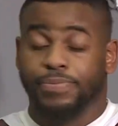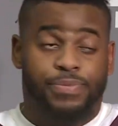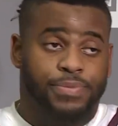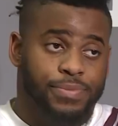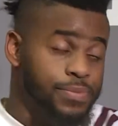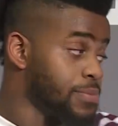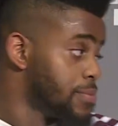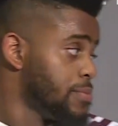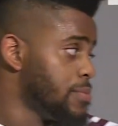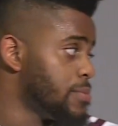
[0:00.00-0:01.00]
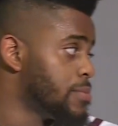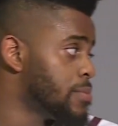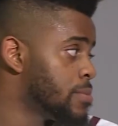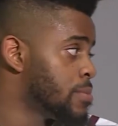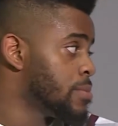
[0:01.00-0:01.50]
What's it like having Donovan back
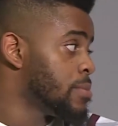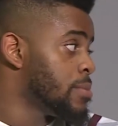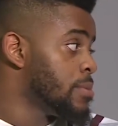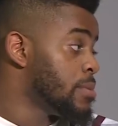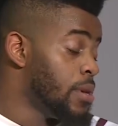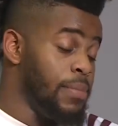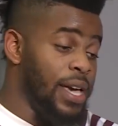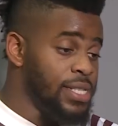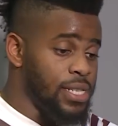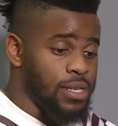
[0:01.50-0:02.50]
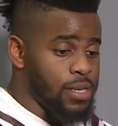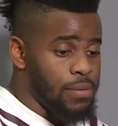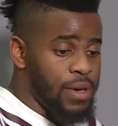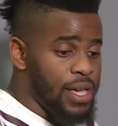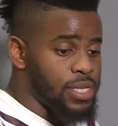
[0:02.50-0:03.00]
in preseason? Amazing,
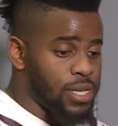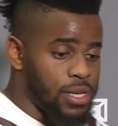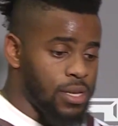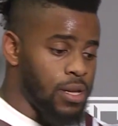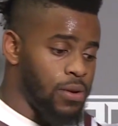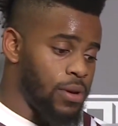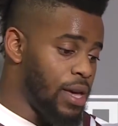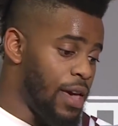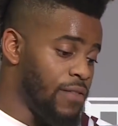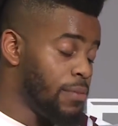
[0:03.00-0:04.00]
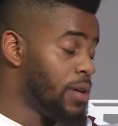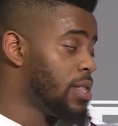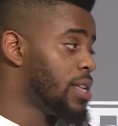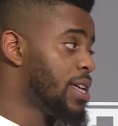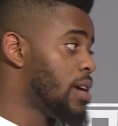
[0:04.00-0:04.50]
amazing. You know, having a player
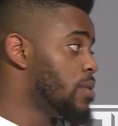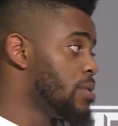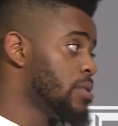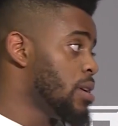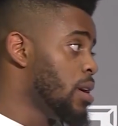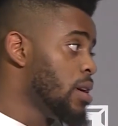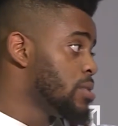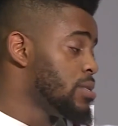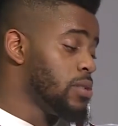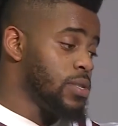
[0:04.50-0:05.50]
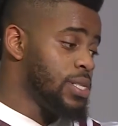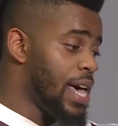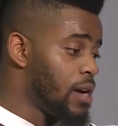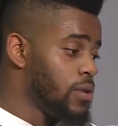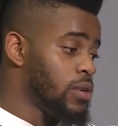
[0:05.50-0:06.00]
like that who can who could
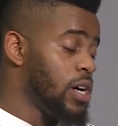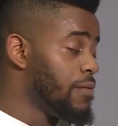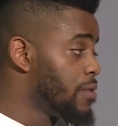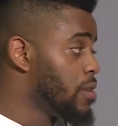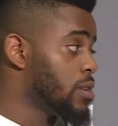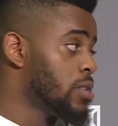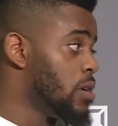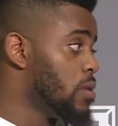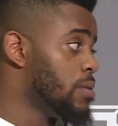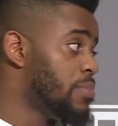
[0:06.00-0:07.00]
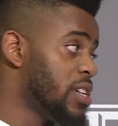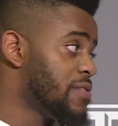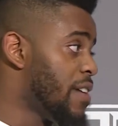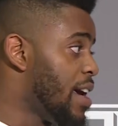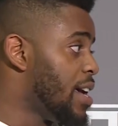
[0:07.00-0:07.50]
tackle, cover, you know, plays
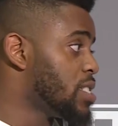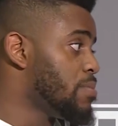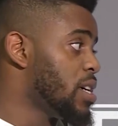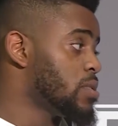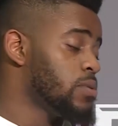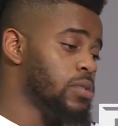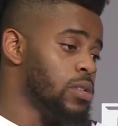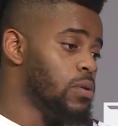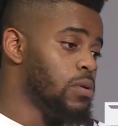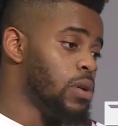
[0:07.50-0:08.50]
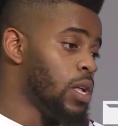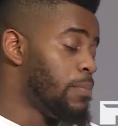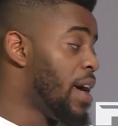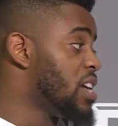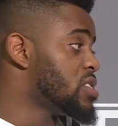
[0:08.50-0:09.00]
fast, plays with, you know, a lot of
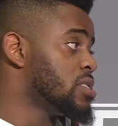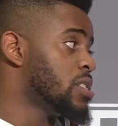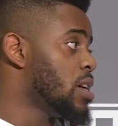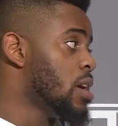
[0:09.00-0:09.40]
passion.